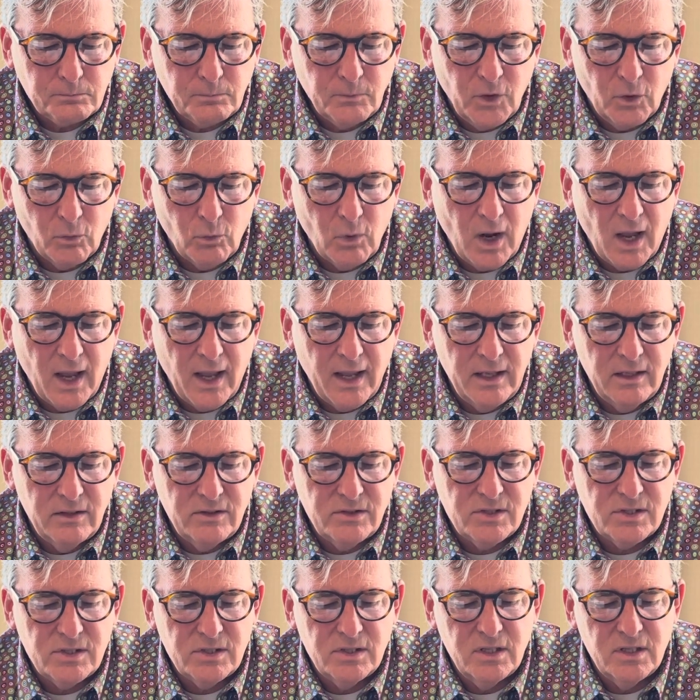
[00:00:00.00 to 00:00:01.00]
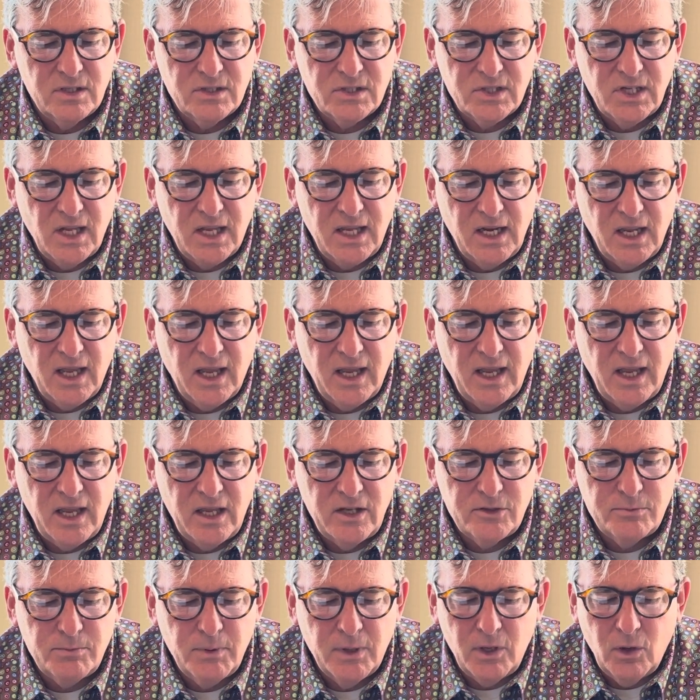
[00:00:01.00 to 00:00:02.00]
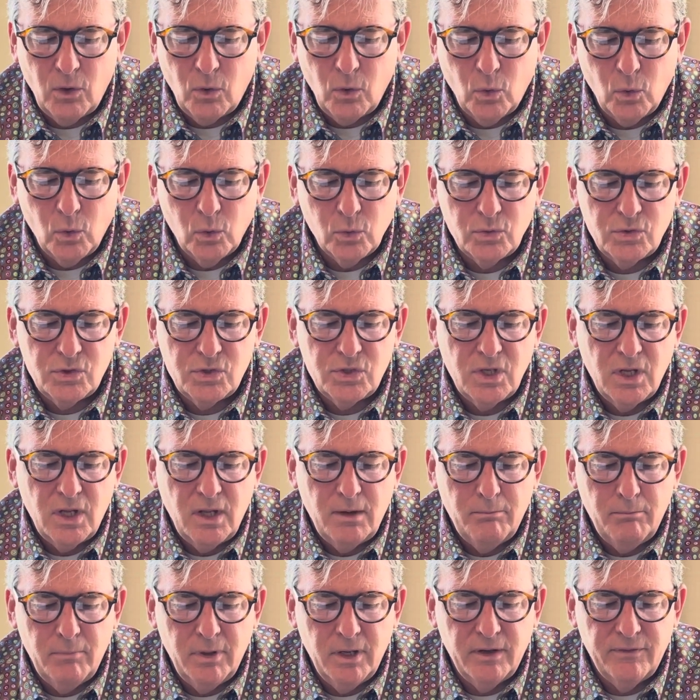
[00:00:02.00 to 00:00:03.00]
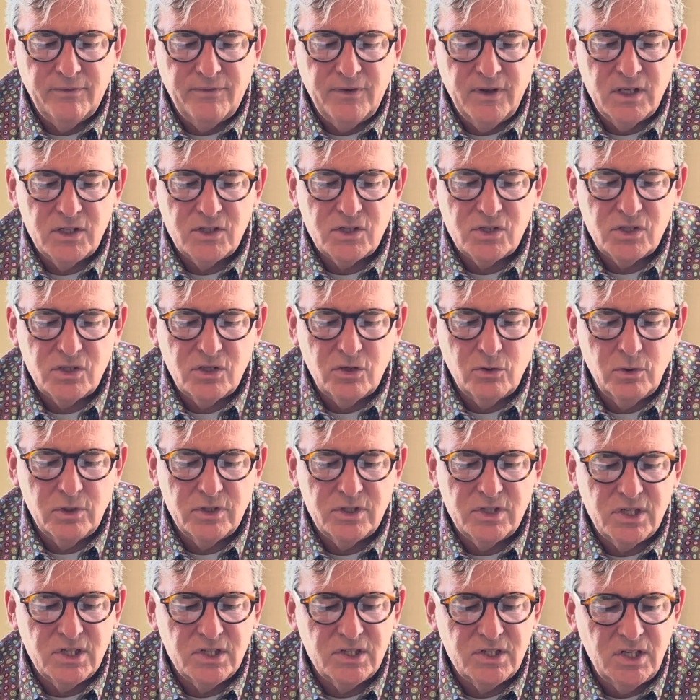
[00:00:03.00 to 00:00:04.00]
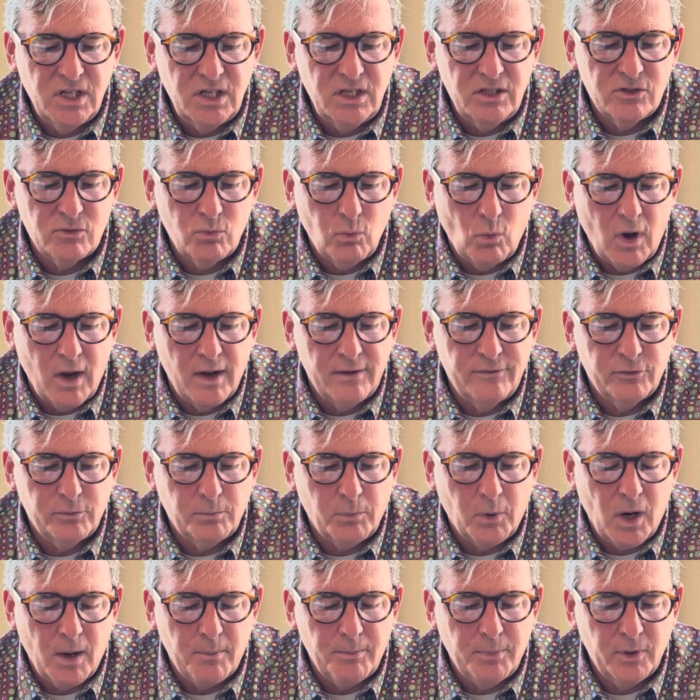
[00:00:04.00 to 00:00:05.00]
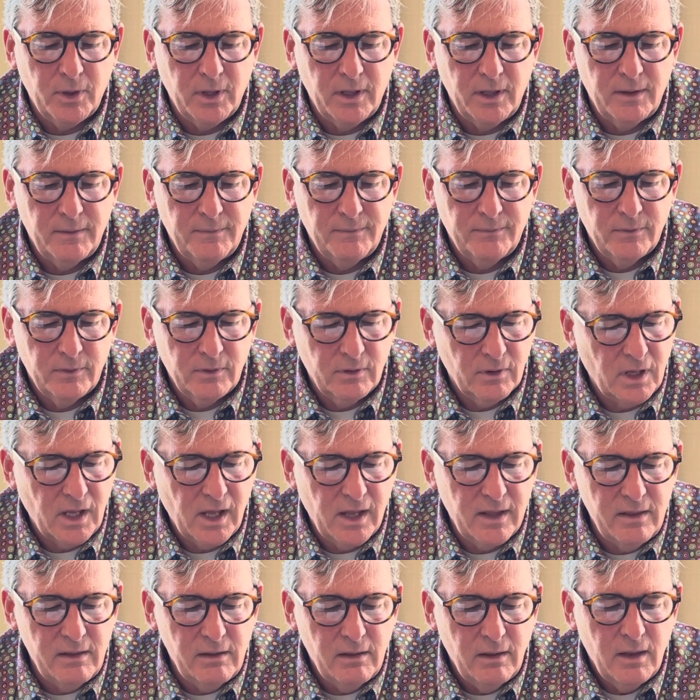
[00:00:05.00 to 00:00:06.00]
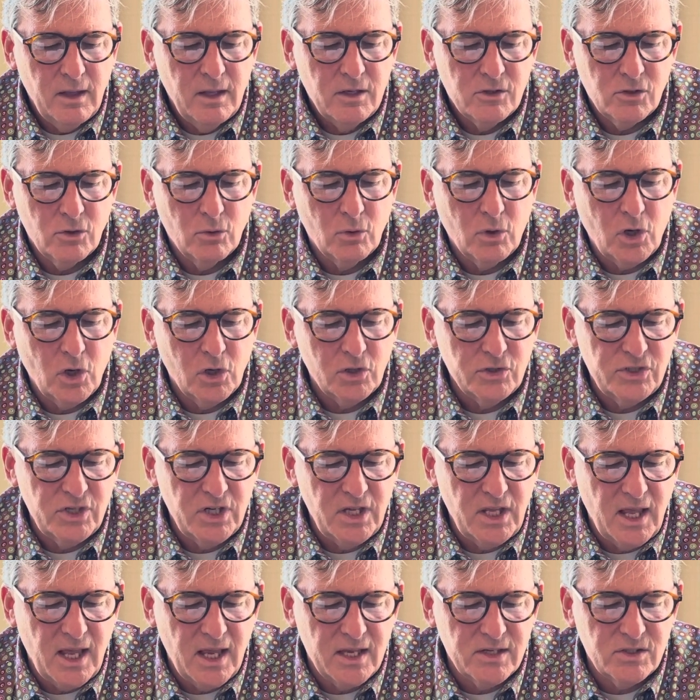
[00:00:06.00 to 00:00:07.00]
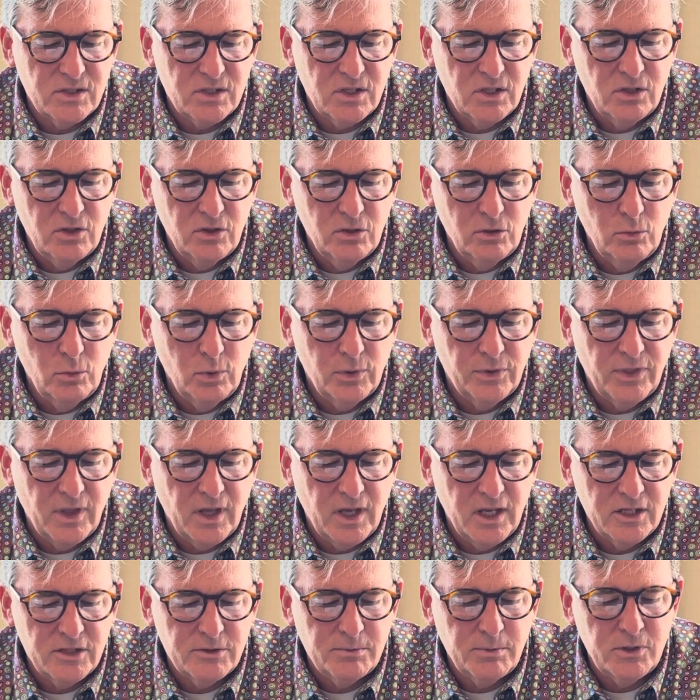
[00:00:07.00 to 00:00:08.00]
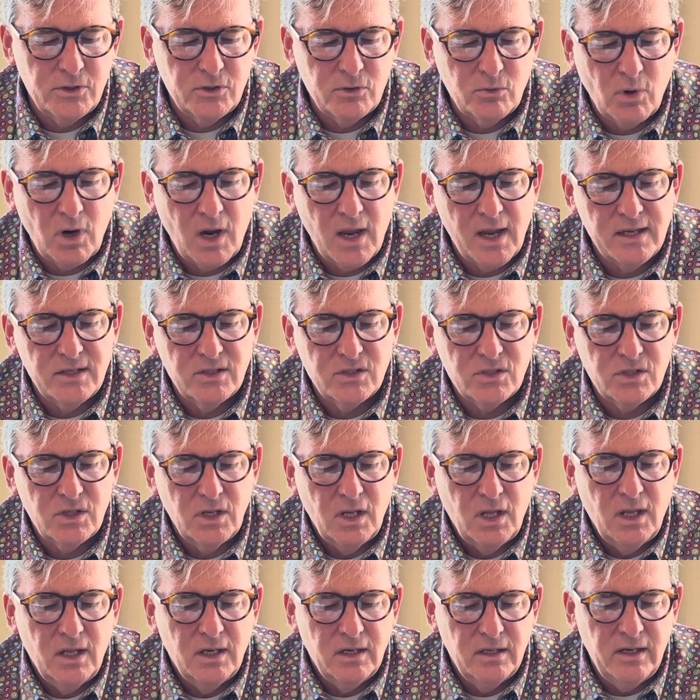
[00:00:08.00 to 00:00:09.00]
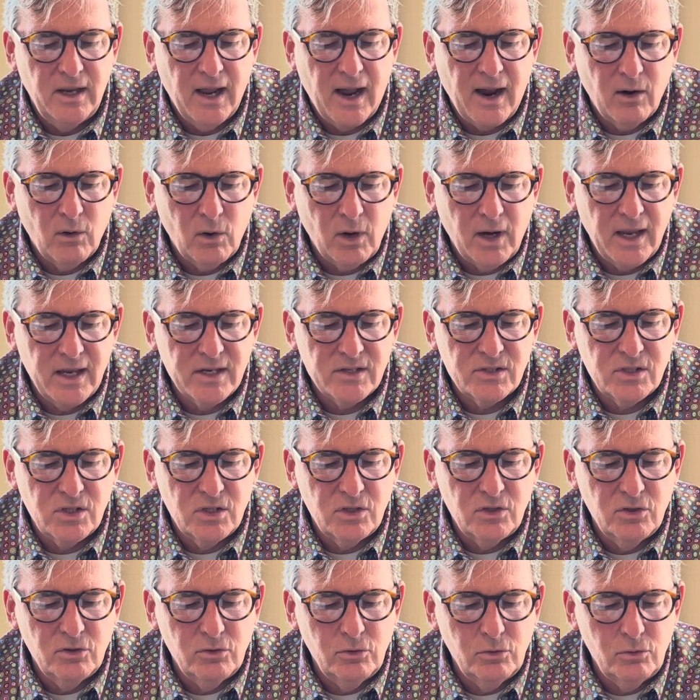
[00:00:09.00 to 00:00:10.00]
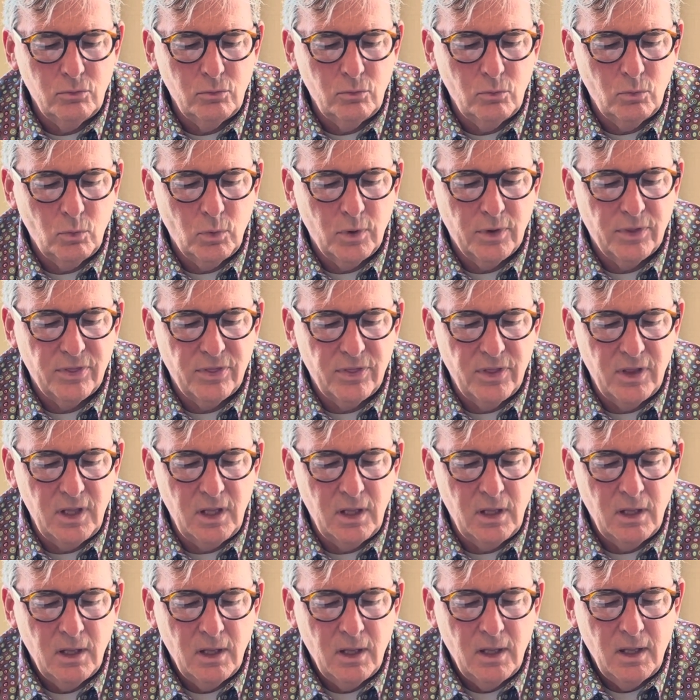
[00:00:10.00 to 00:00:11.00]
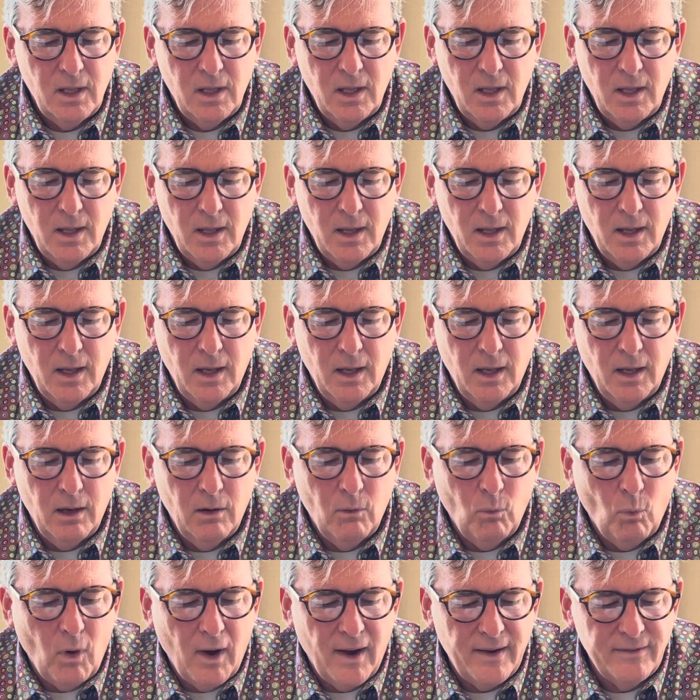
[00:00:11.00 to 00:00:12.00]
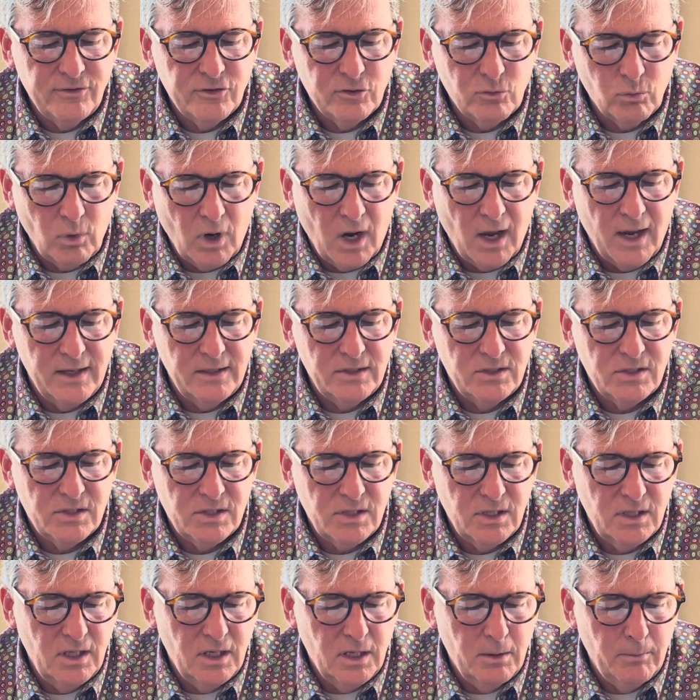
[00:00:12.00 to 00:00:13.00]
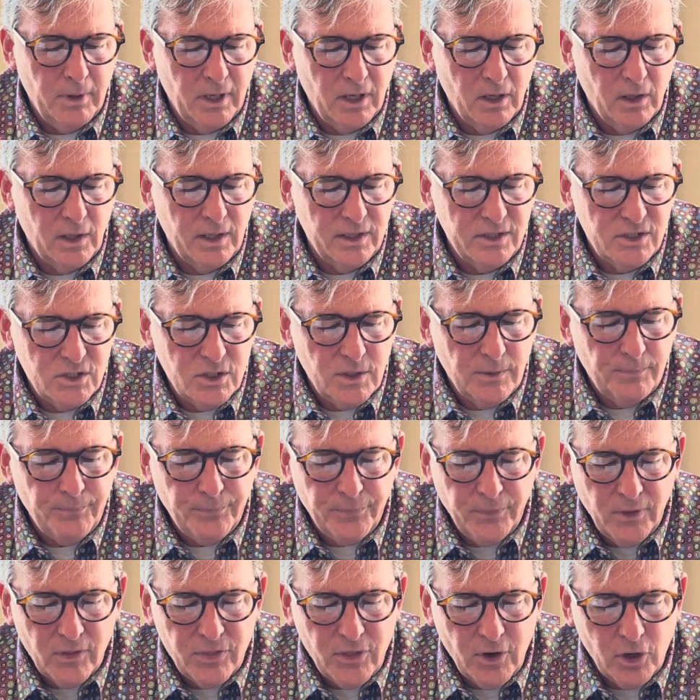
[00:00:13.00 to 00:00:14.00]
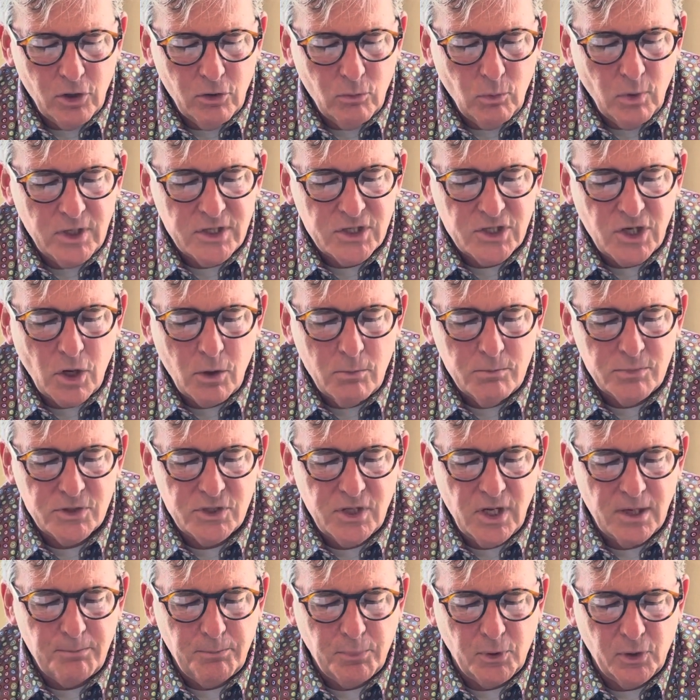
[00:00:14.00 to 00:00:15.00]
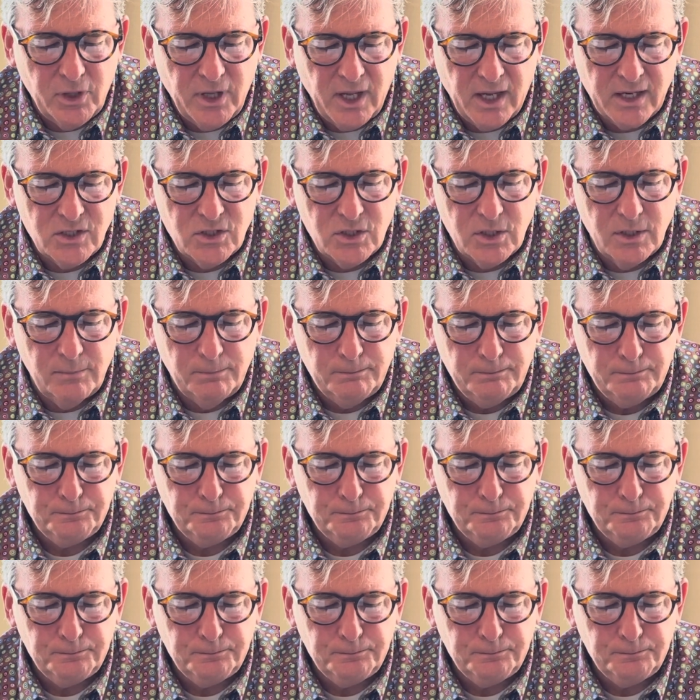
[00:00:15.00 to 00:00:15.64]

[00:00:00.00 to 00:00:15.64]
rights that state a husband holds benefits to his deceased wife's property. Okay? So courtesy has to do with the husband's rights. Dower has to do with the wife's rights in a marriage. The third one is homestead protection.